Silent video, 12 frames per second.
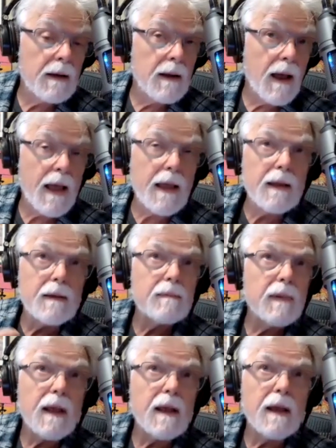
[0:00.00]

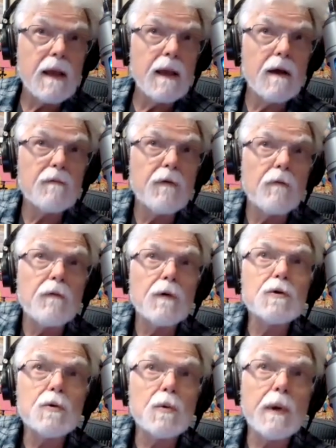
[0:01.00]
if a
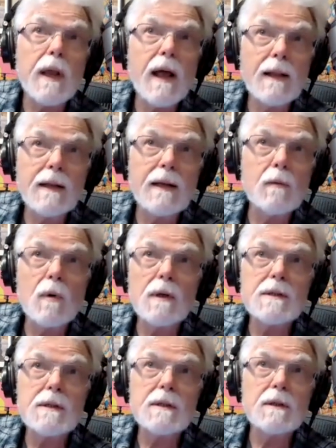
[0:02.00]
virtual reality
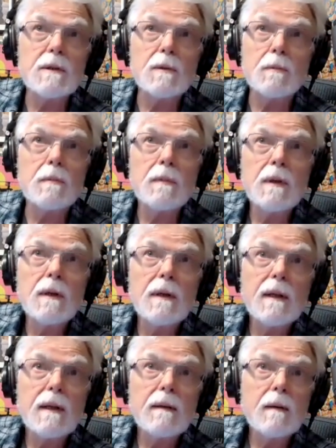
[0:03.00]
was to,
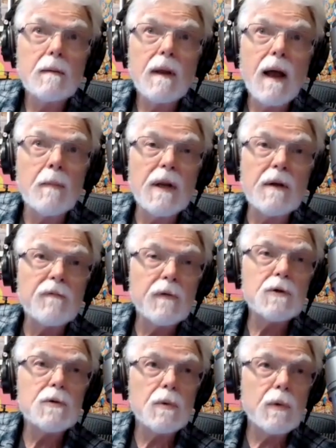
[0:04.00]
I mean, if
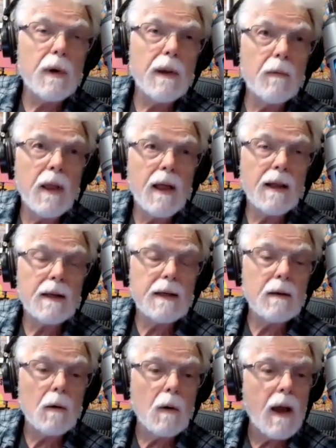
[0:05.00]
virtual
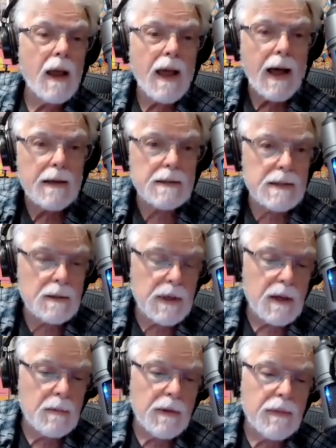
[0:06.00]
reality or AI is to
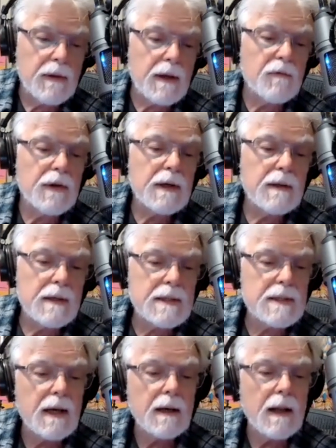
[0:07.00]
become a thing, if any of
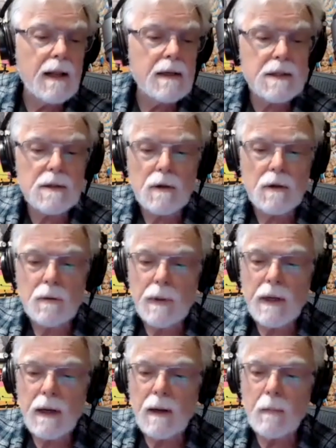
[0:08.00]
these technologies are to
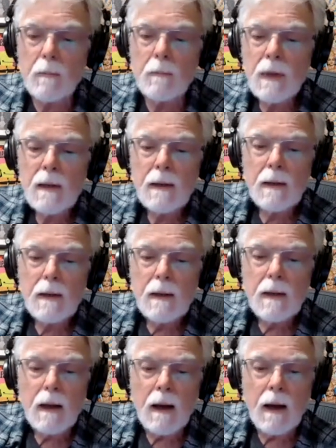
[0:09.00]
become
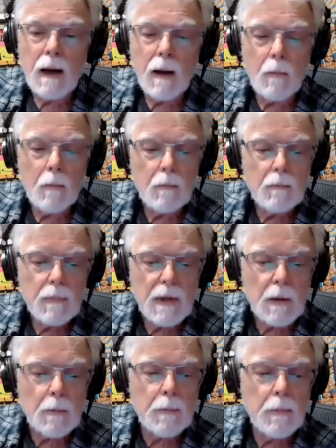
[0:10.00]

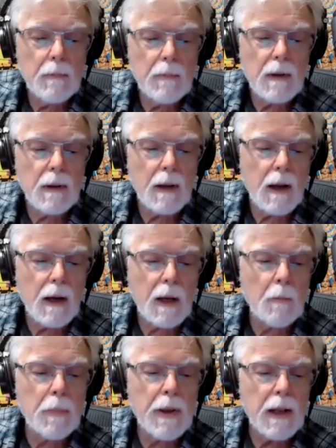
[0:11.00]
a
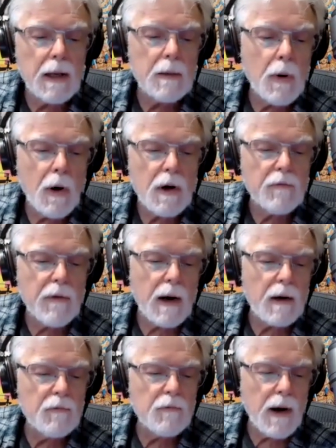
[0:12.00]
compelling part of
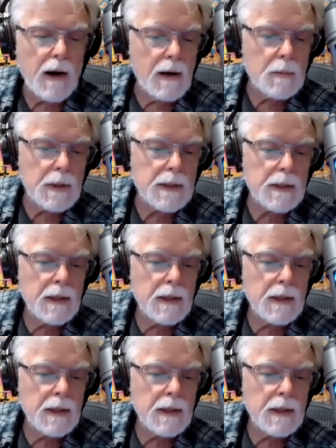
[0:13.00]
our environment,